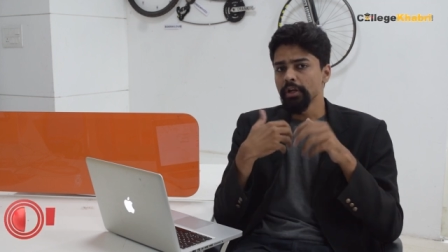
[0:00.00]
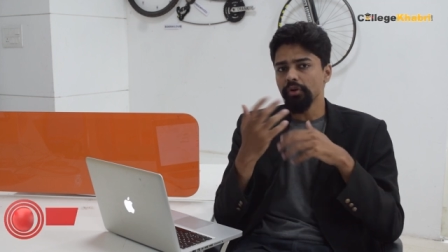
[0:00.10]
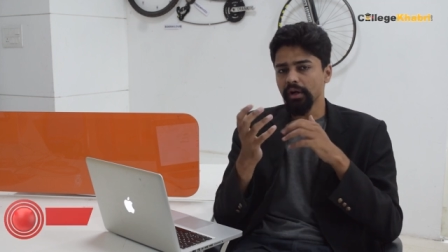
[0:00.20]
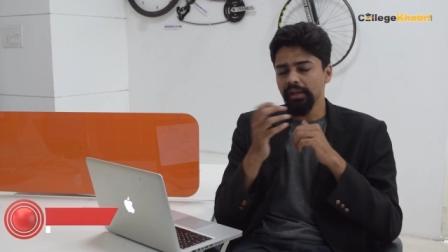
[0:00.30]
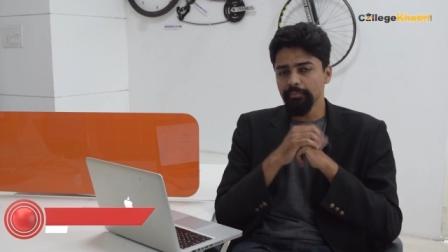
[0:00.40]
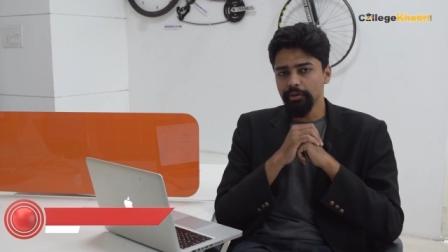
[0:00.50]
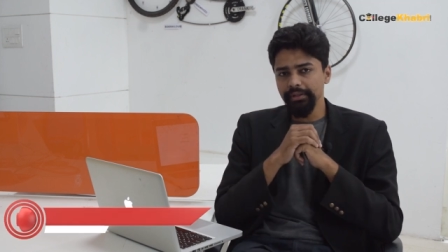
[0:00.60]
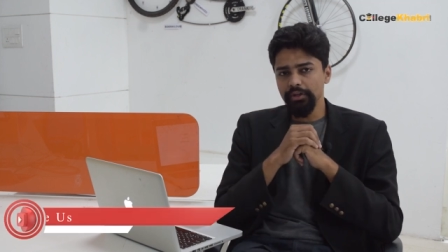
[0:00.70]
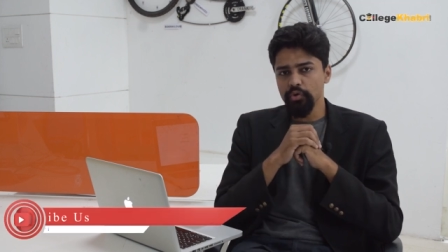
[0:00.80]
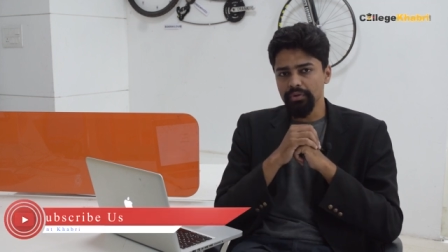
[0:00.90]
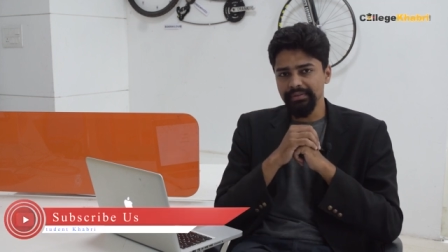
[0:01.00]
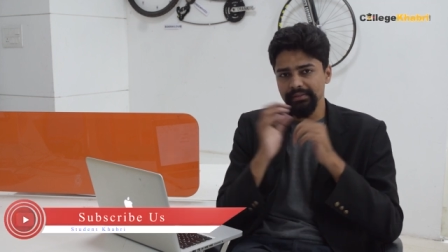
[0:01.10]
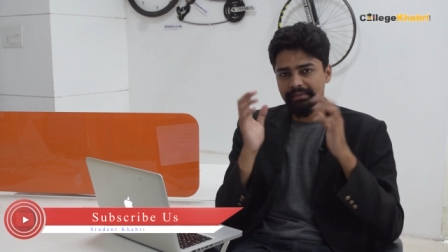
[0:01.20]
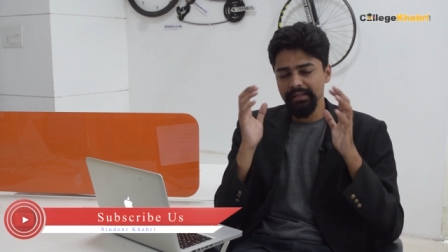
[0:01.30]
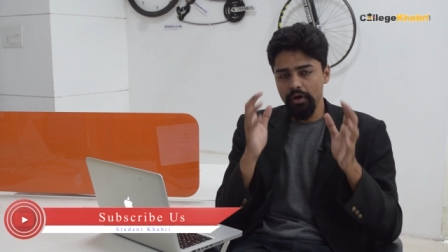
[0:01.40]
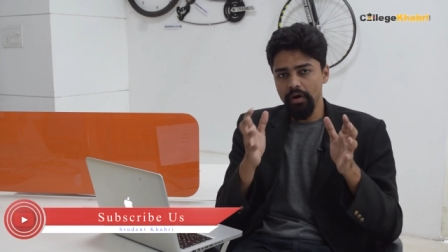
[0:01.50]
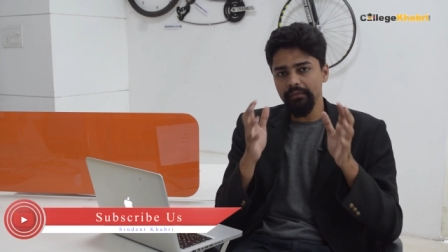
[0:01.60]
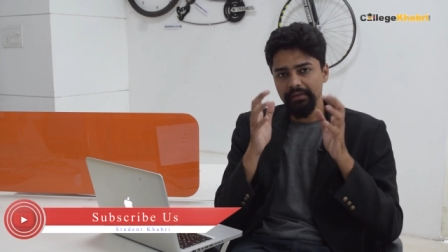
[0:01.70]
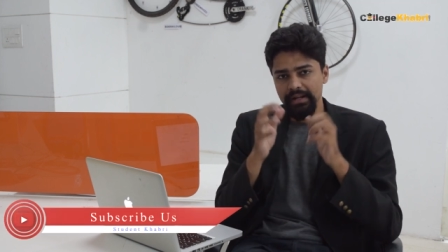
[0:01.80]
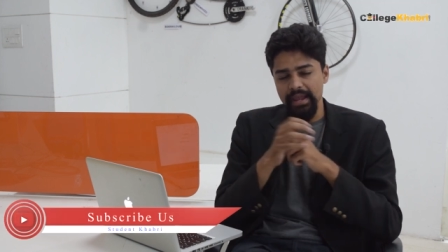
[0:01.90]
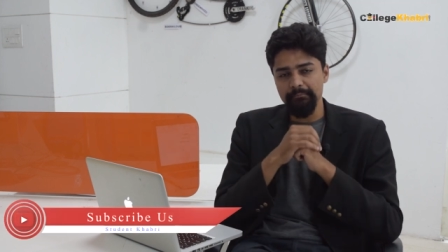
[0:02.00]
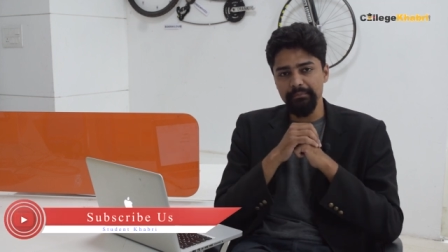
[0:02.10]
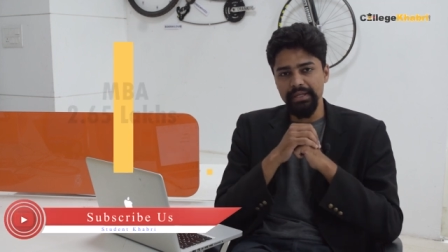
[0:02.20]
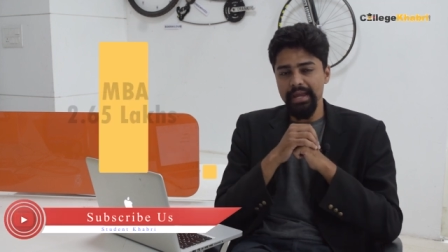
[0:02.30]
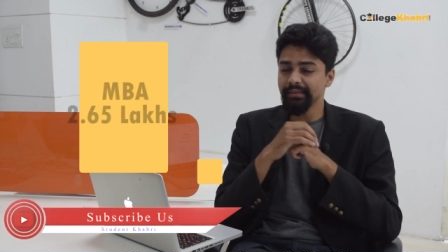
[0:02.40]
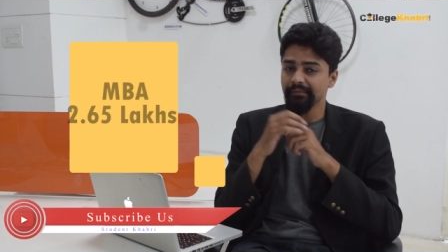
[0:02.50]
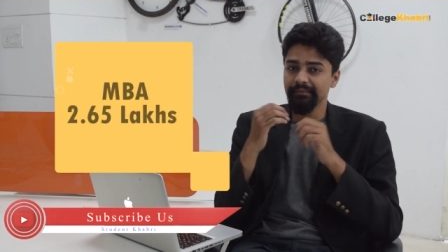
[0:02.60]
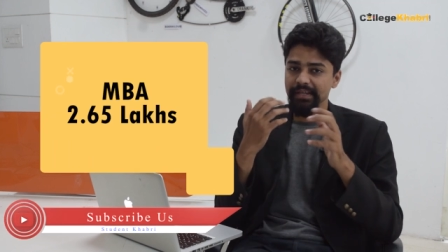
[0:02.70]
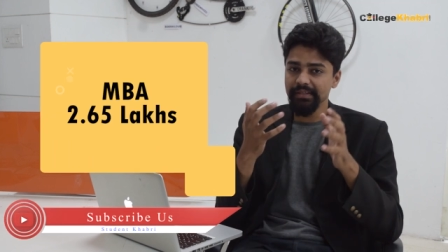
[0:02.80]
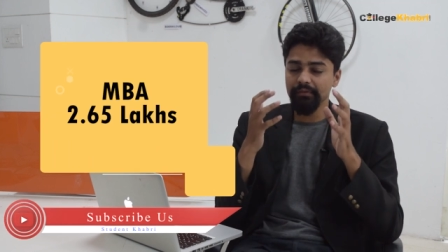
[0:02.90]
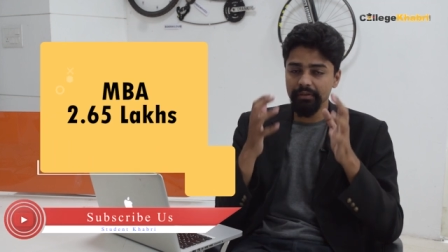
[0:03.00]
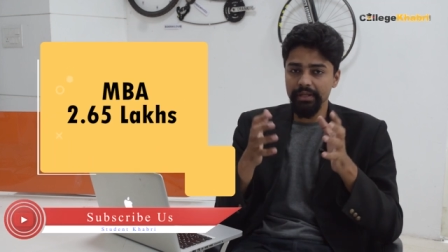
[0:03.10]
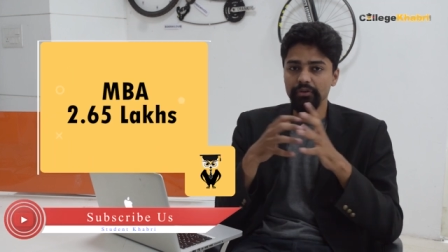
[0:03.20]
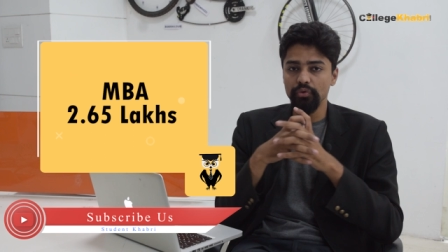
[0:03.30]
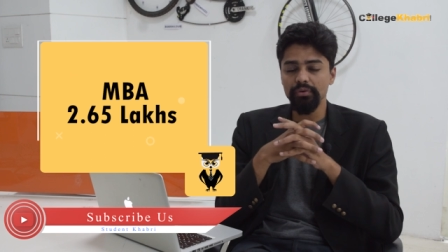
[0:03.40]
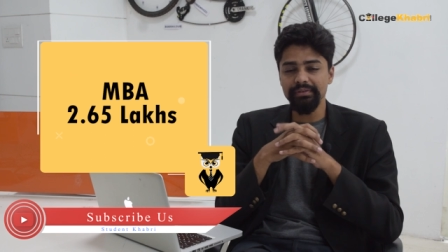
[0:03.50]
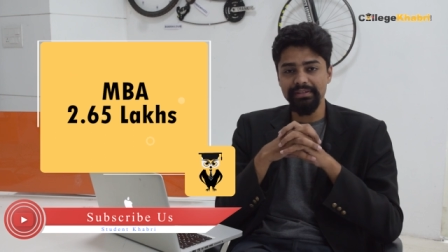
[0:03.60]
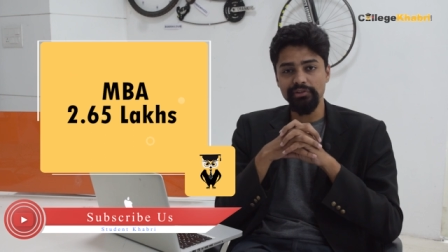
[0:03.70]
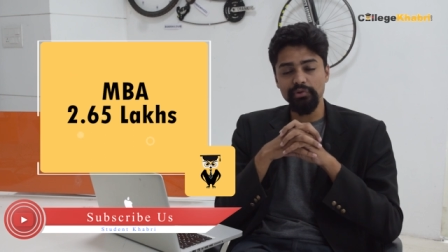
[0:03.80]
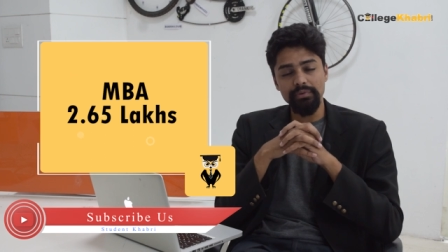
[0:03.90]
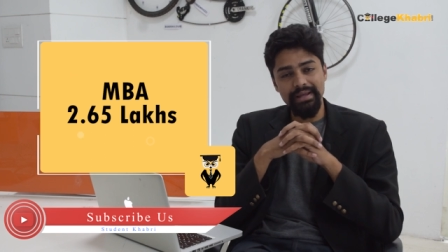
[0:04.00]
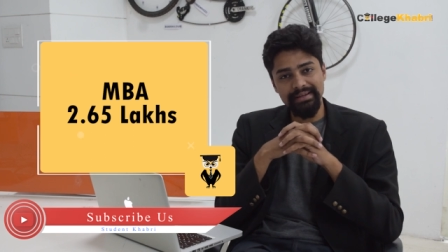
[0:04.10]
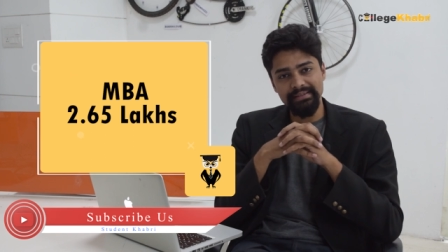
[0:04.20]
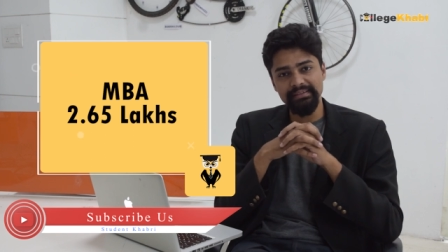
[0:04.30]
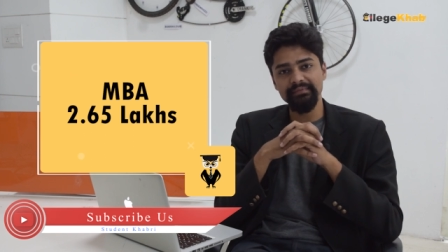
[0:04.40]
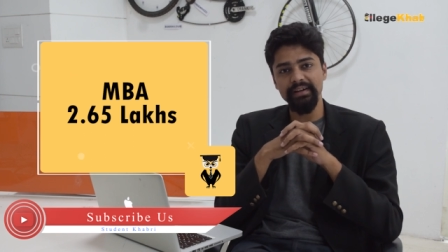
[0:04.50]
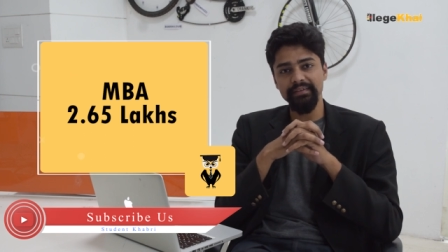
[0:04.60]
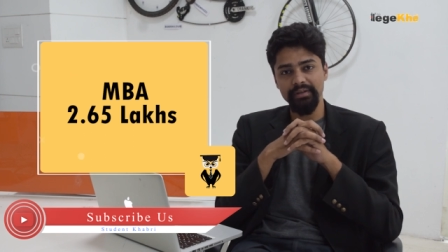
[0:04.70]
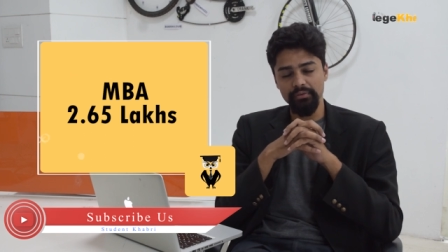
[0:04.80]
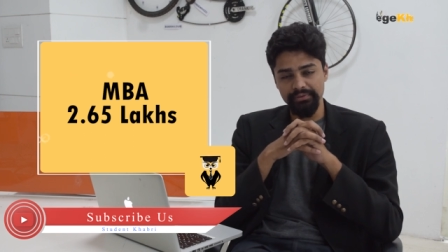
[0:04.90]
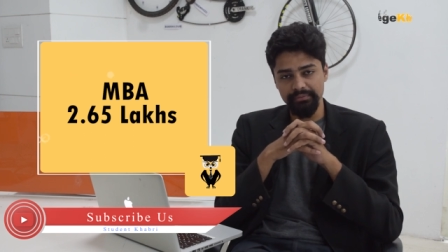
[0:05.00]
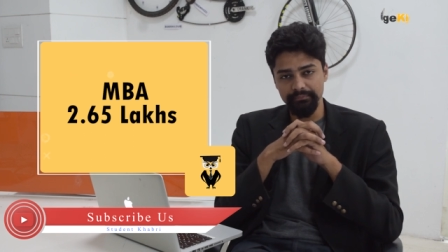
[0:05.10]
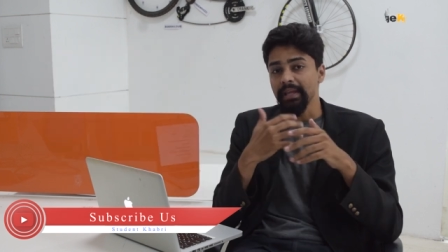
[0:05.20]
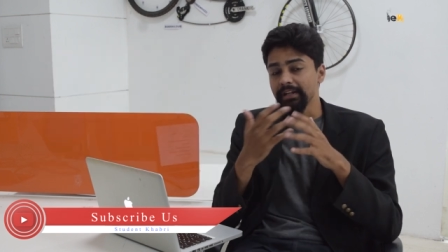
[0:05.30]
Talking about the courses, they offer MBA and the fees for that course is 2,65,000.